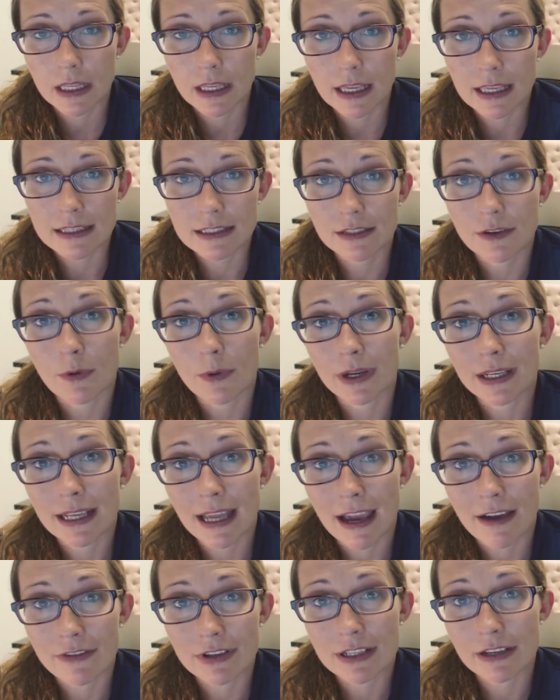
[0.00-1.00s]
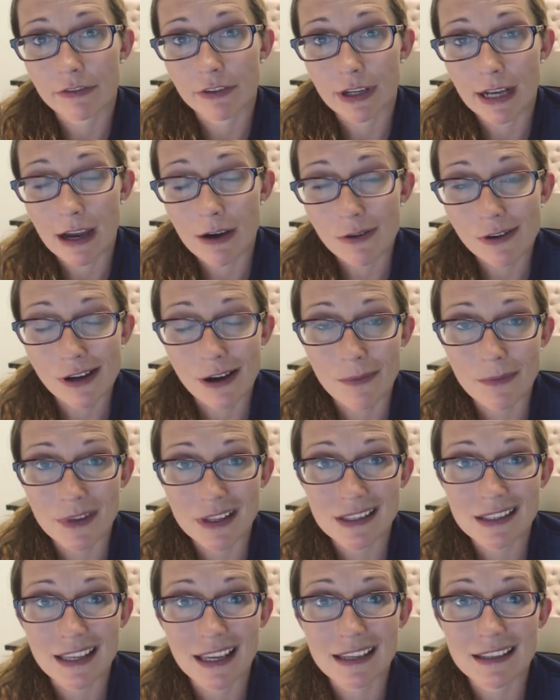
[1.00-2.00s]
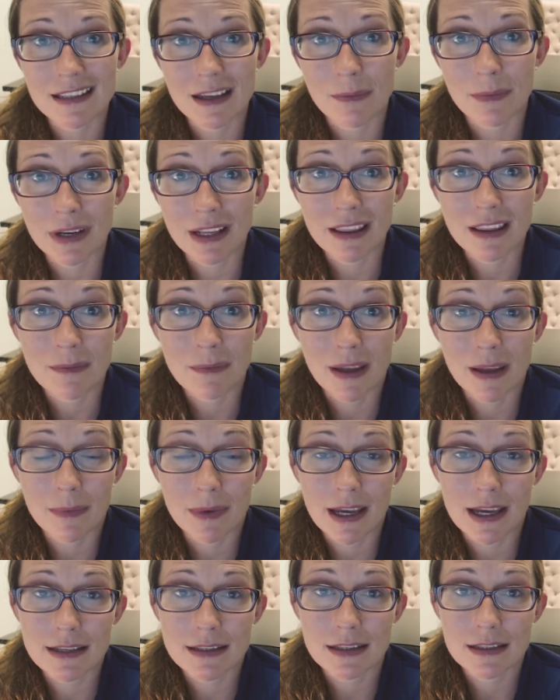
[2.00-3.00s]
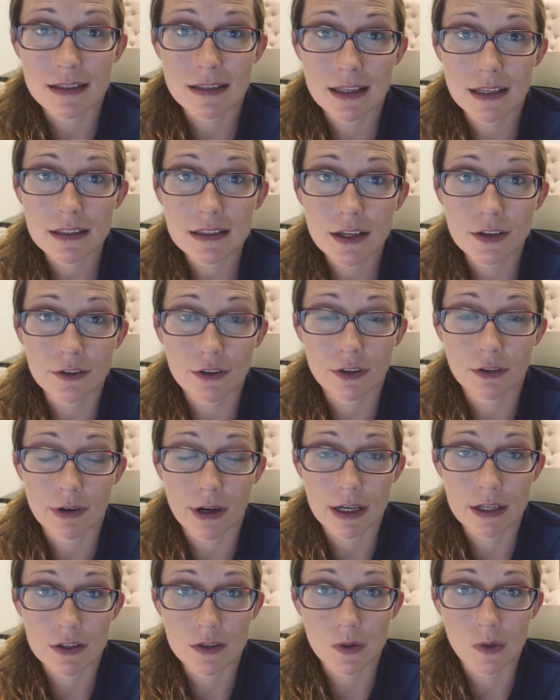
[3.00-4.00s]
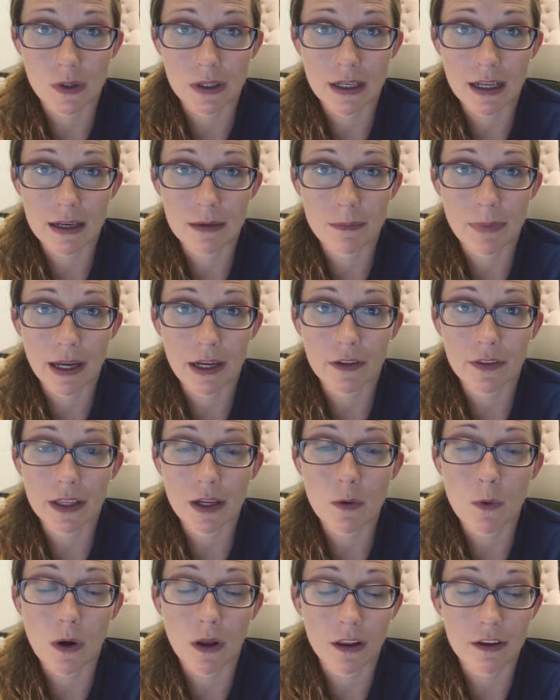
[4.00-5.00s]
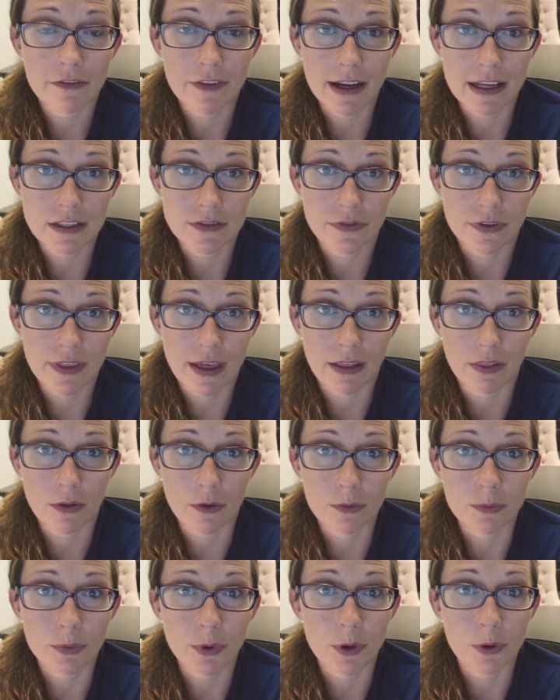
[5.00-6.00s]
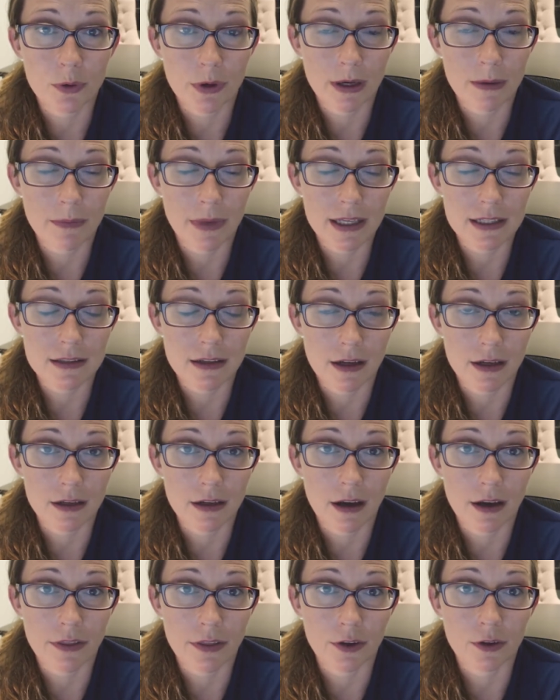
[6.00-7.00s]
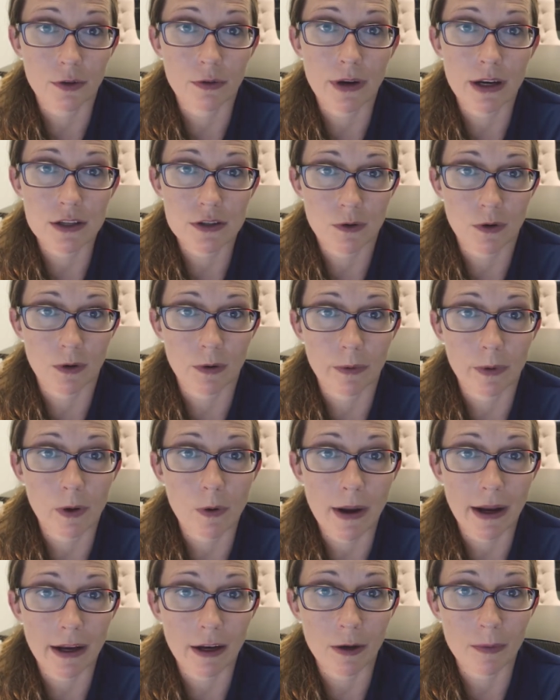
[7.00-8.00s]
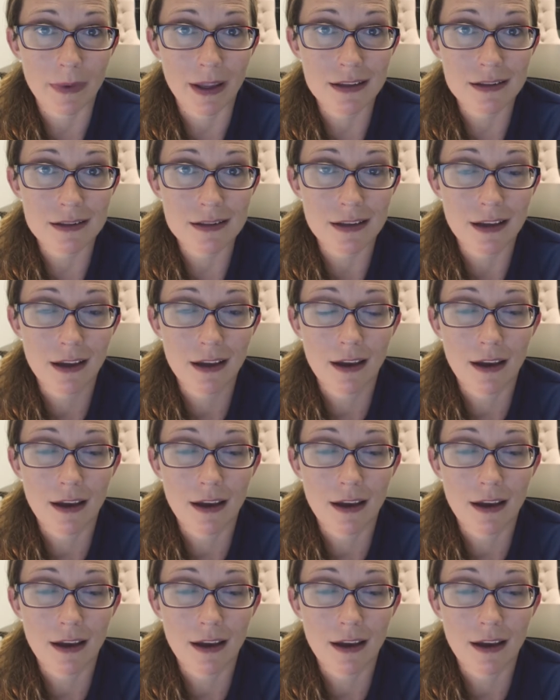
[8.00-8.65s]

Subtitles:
is going to have a different outcome than, say, somebody that maybe has a 600 credit score and barely qualifies for that loan program based on their credit score requirements.